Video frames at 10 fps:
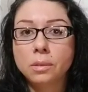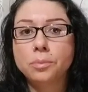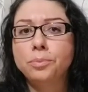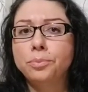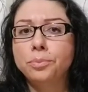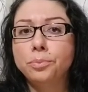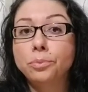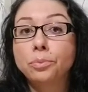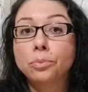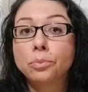I
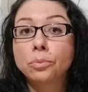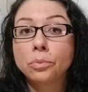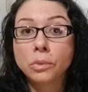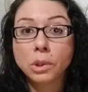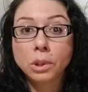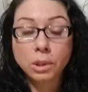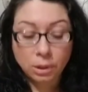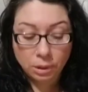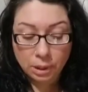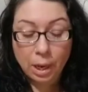
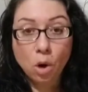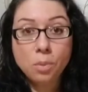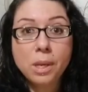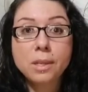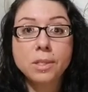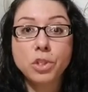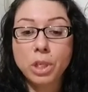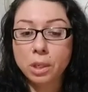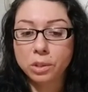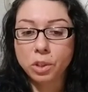hope that doesn't
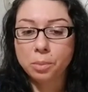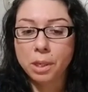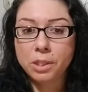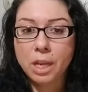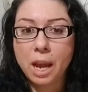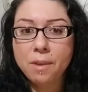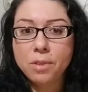jiggle too much. I have the